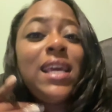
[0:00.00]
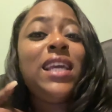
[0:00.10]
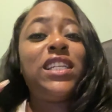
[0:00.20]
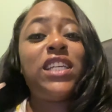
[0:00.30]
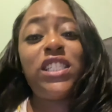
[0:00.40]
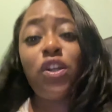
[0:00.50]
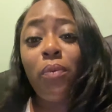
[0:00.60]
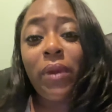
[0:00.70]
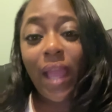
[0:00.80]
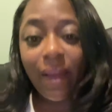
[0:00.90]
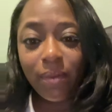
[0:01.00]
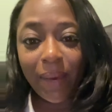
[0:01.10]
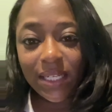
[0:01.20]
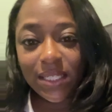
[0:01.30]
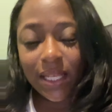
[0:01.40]
She going to bring
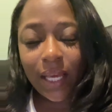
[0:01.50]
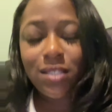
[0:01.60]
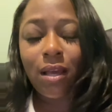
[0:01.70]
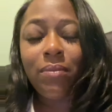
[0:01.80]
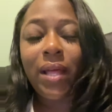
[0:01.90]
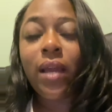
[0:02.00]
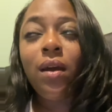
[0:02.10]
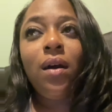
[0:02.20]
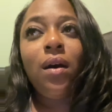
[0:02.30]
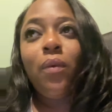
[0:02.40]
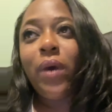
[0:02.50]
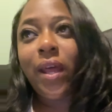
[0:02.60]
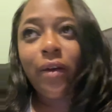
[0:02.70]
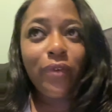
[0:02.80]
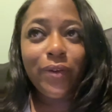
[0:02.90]
everybody snacks. So, I'm like,
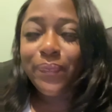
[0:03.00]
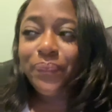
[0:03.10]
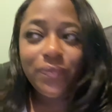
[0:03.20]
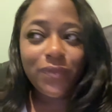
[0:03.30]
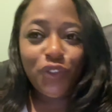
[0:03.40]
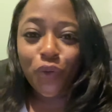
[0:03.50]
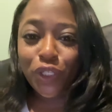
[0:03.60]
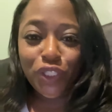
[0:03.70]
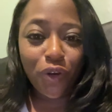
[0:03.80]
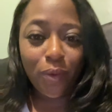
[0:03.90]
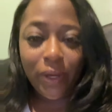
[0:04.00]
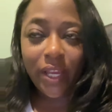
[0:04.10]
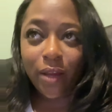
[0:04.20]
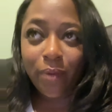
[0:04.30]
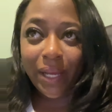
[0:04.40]
whatever. Sure, she going to bring
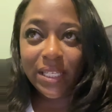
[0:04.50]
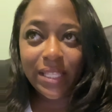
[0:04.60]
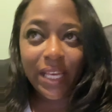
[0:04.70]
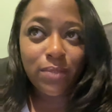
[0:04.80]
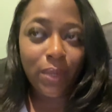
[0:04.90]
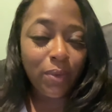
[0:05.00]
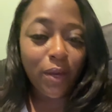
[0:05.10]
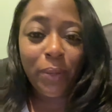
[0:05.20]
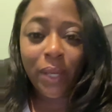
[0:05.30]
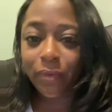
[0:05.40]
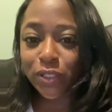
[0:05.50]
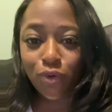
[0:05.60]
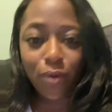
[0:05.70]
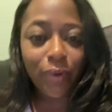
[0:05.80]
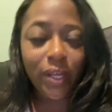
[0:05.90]
everybody snacks. Maybe her parents
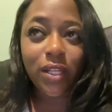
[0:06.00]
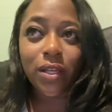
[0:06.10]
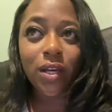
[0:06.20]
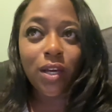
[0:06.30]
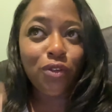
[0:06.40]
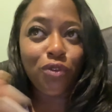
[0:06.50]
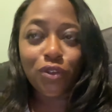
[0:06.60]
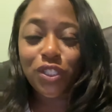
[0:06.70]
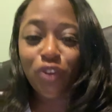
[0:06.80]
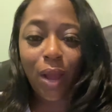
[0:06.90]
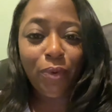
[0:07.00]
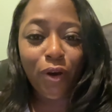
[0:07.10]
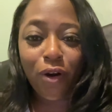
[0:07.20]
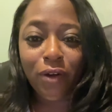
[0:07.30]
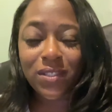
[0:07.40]
going to bring the, you know, drop her
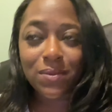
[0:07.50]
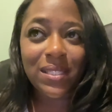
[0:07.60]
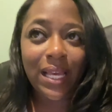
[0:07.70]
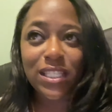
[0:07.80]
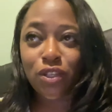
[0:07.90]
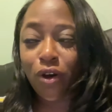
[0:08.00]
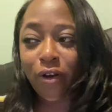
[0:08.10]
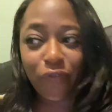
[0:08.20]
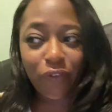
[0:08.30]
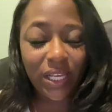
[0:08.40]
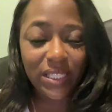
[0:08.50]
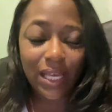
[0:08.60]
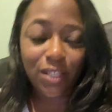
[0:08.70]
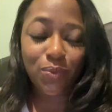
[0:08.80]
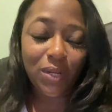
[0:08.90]
off some snacks to all her friends'
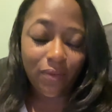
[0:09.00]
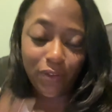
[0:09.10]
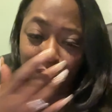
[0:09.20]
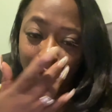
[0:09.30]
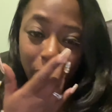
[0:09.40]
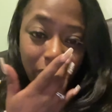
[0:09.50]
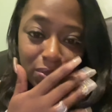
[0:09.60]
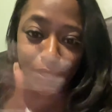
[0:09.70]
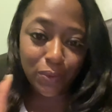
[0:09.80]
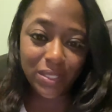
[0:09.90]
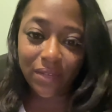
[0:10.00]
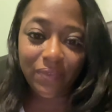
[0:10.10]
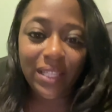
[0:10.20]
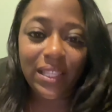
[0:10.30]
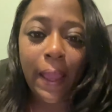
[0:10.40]
house, whatever. You know, parents be doing stuff
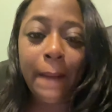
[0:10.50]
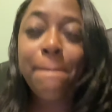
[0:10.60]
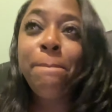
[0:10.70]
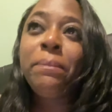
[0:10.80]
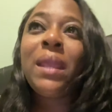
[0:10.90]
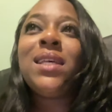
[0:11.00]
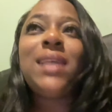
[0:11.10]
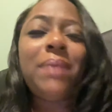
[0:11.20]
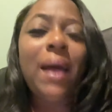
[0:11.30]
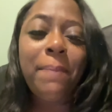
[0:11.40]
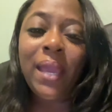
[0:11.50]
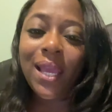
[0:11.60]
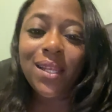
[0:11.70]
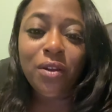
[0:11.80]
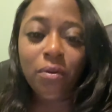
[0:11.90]
like that. So, I'm not
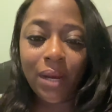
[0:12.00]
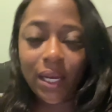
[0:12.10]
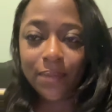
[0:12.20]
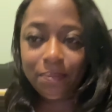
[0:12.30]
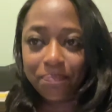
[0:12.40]
paying it no mind.